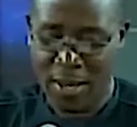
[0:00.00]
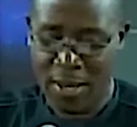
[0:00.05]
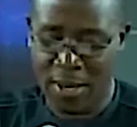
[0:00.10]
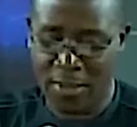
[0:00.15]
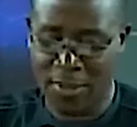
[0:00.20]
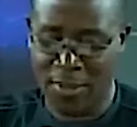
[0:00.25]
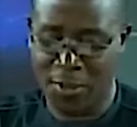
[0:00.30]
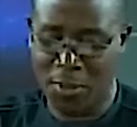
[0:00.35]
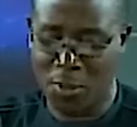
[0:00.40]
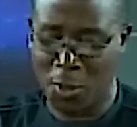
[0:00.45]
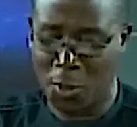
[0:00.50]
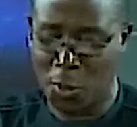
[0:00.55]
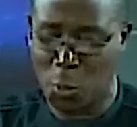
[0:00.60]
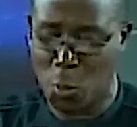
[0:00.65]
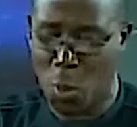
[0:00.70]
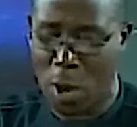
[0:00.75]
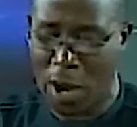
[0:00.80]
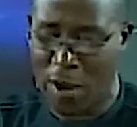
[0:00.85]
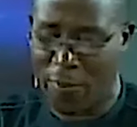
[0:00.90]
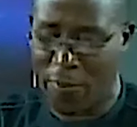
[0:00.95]
That is those
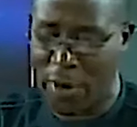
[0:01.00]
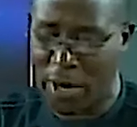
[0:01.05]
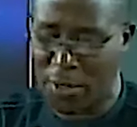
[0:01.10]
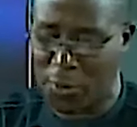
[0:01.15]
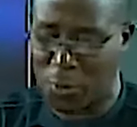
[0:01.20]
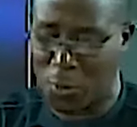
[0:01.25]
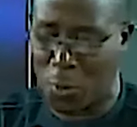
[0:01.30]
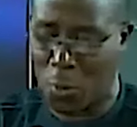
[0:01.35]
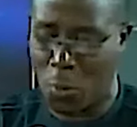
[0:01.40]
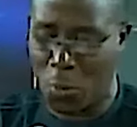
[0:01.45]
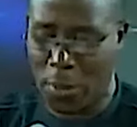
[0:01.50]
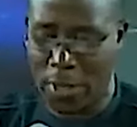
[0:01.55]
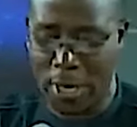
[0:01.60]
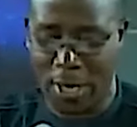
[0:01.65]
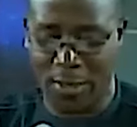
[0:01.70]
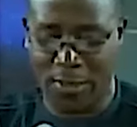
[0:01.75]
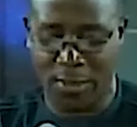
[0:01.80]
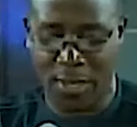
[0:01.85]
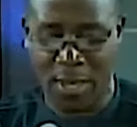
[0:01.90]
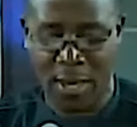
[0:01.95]
who are averse to
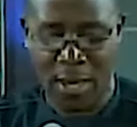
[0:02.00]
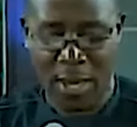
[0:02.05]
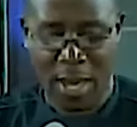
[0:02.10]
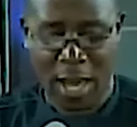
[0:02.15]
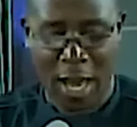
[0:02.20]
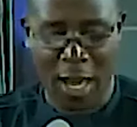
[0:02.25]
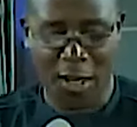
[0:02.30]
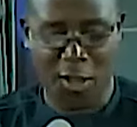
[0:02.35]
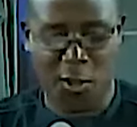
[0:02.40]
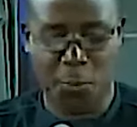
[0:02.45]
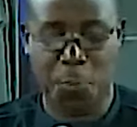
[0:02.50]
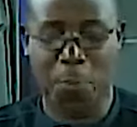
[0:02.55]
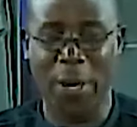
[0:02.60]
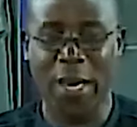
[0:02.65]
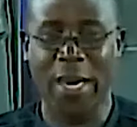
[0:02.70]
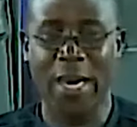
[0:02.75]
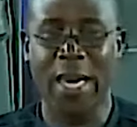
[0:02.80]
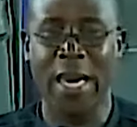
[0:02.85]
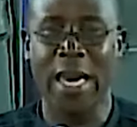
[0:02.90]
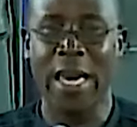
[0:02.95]
goodness and
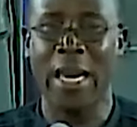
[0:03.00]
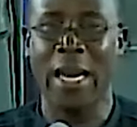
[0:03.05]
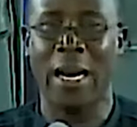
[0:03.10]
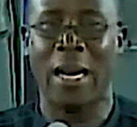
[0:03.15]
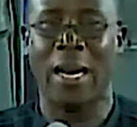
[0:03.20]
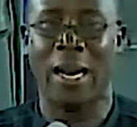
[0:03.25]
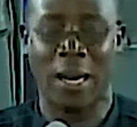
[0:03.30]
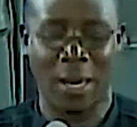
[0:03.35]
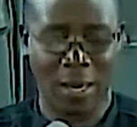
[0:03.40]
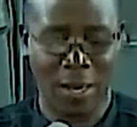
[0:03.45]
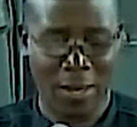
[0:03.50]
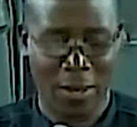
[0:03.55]
speak ill